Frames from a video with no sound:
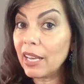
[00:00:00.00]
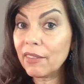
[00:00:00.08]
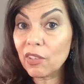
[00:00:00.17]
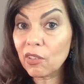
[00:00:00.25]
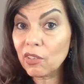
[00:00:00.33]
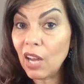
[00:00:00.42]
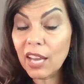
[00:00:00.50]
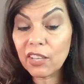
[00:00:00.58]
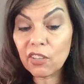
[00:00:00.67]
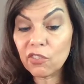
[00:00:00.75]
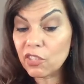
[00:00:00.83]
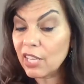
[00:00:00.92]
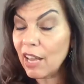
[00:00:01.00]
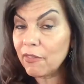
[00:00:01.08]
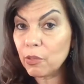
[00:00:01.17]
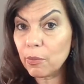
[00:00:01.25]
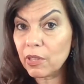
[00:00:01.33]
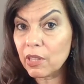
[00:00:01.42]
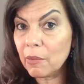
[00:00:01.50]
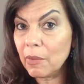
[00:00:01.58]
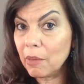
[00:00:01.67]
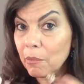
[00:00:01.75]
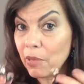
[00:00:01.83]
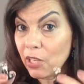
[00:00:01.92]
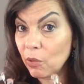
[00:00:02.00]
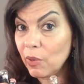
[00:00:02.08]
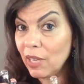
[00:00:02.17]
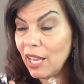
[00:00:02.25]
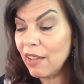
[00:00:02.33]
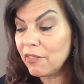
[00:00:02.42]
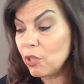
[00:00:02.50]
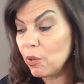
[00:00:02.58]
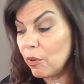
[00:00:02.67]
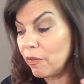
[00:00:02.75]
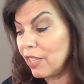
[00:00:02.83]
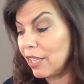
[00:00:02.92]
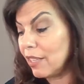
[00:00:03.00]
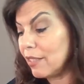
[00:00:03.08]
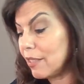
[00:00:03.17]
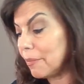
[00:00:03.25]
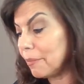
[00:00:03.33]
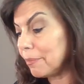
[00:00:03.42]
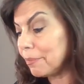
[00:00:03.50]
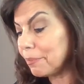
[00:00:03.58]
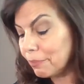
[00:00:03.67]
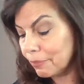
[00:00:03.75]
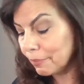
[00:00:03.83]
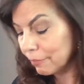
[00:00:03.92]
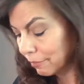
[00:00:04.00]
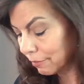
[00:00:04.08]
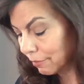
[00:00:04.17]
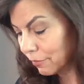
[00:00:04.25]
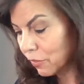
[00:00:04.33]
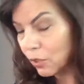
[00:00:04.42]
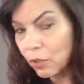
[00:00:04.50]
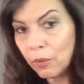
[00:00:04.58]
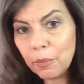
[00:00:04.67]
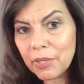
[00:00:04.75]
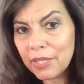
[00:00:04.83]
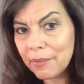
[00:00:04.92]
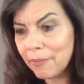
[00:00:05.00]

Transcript: If they're not, you just have to put them in, but you will have 2 of these. Oops.